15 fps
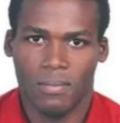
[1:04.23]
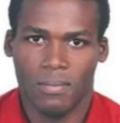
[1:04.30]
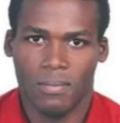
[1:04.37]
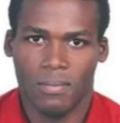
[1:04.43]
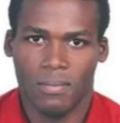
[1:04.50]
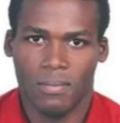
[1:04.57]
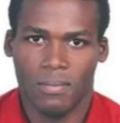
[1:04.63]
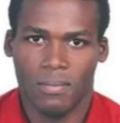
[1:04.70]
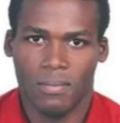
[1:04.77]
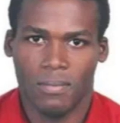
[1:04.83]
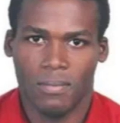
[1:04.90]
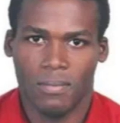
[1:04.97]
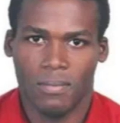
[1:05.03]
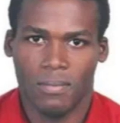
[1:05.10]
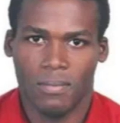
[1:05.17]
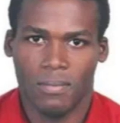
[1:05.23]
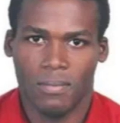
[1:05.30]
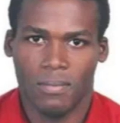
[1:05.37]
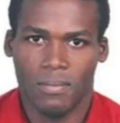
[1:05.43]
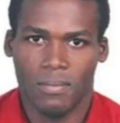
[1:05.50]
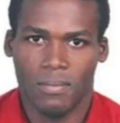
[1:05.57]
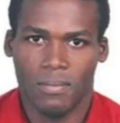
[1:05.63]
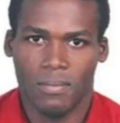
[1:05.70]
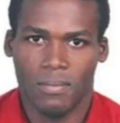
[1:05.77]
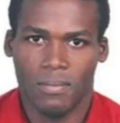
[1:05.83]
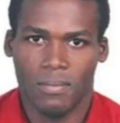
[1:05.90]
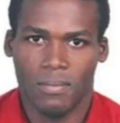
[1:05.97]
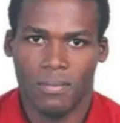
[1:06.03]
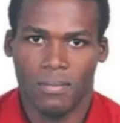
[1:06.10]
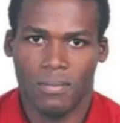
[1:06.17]

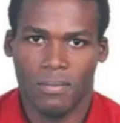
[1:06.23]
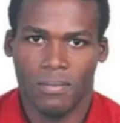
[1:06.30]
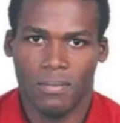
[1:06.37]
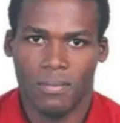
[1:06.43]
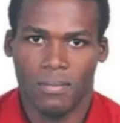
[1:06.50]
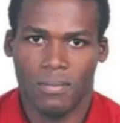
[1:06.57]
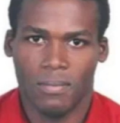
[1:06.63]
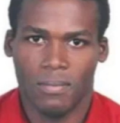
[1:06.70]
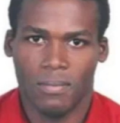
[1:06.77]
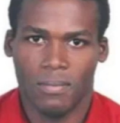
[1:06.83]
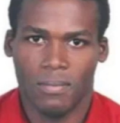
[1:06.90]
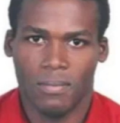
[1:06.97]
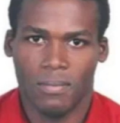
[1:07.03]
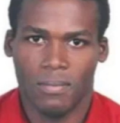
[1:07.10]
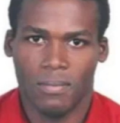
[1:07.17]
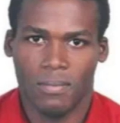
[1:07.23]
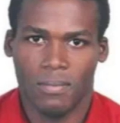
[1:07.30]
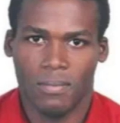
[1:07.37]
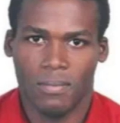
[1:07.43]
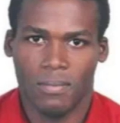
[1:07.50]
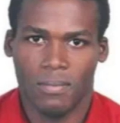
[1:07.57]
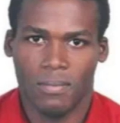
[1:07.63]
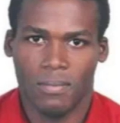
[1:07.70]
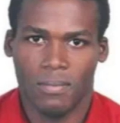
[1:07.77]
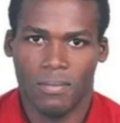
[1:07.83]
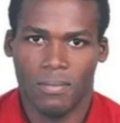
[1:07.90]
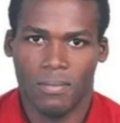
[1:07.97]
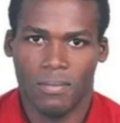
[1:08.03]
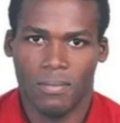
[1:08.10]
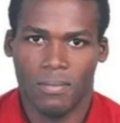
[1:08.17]

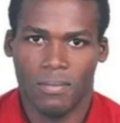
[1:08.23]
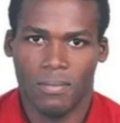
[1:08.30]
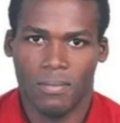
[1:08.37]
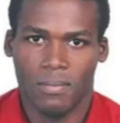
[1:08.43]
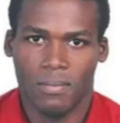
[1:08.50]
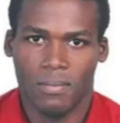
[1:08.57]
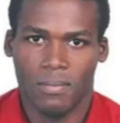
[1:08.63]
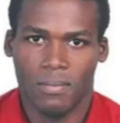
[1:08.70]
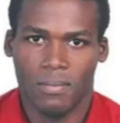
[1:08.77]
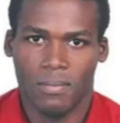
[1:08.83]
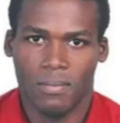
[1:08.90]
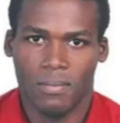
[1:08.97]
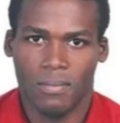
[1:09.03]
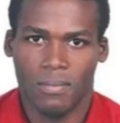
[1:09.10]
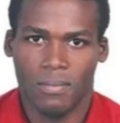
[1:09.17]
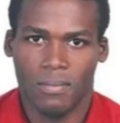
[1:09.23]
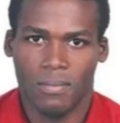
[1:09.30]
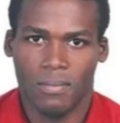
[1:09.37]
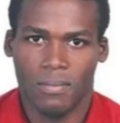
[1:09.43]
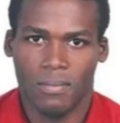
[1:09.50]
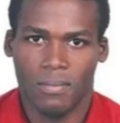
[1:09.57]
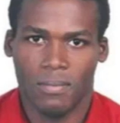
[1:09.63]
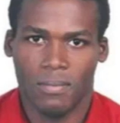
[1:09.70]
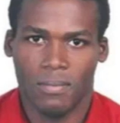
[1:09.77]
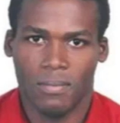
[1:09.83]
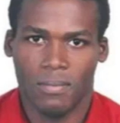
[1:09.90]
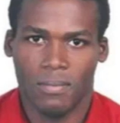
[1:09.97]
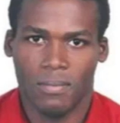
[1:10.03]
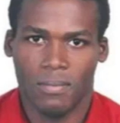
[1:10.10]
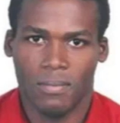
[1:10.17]

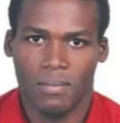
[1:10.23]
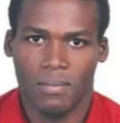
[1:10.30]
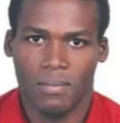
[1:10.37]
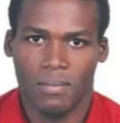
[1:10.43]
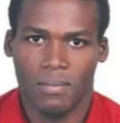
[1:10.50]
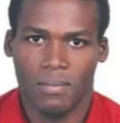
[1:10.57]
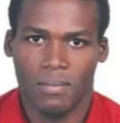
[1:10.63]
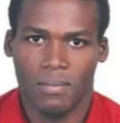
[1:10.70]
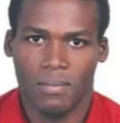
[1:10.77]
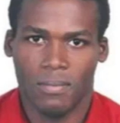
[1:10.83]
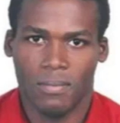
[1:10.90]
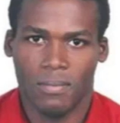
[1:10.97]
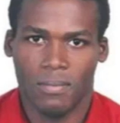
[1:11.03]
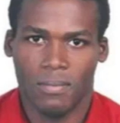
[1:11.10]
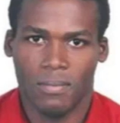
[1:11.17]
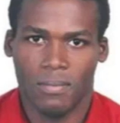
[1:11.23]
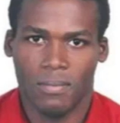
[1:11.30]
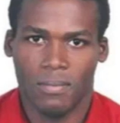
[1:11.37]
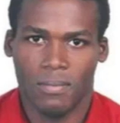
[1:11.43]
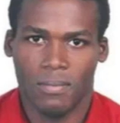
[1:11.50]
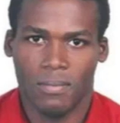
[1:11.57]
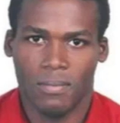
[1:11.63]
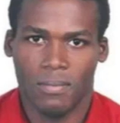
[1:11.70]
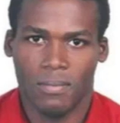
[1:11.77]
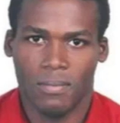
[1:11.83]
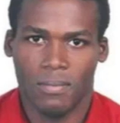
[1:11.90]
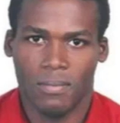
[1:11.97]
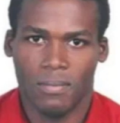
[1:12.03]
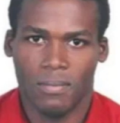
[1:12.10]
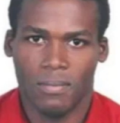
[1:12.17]
The face doesn't move, so there is nothing to read.